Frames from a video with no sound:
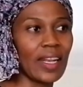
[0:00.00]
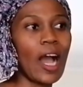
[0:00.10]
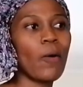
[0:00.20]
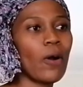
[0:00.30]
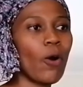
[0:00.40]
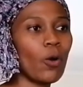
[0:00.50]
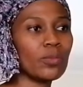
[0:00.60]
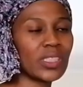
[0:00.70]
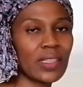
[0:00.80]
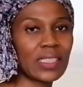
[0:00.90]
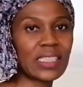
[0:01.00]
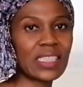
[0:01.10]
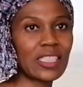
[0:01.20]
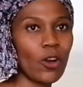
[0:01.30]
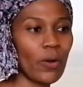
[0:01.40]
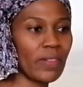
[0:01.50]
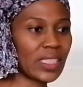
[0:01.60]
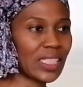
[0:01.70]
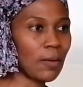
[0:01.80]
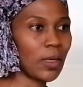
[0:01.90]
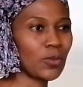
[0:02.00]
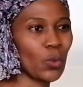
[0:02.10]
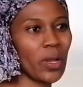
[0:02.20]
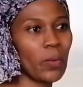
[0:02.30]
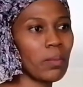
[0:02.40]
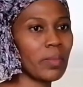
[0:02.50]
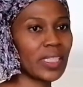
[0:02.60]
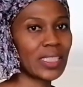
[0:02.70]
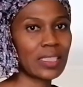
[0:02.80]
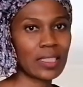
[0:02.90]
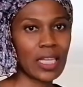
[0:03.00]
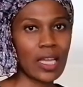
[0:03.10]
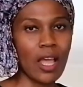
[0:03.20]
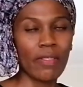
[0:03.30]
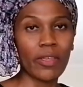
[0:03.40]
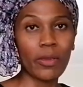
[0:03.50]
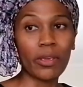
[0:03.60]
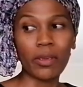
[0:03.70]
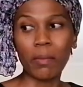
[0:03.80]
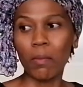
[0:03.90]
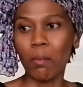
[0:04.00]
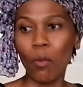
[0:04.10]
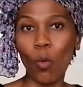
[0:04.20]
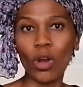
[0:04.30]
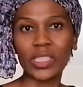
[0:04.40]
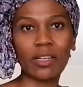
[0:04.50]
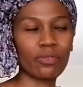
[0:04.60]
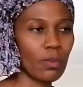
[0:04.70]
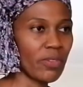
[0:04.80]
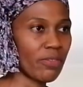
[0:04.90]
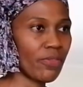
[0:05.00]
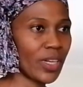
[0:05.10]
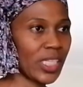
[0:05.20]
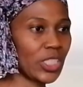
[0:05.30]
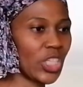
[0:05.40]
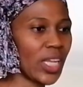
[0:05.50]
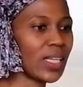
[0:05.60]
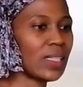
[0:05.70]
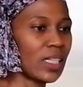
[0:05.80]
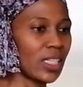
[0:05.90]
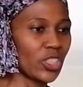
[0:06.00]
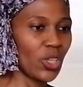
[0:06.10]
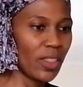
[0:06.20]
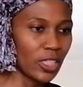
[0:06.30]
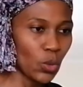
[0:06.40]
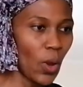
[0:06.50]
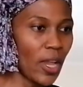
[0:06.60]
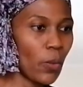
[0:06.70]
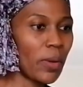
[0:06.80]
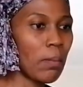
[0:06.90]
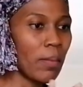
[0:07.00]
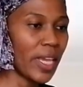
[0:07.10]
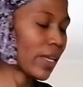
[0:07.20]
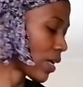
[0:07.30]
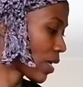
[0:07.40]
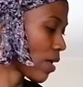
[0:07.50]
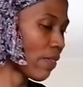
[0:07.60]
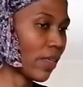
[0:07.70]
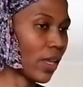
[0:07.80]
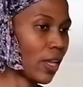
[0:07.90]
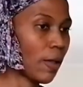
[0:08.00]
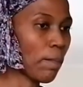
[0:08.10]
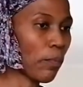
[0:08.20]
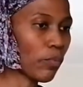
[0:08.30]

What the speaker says: our homes in the city or in the suburbs, where we mix the water from the fridge. So that's why we make the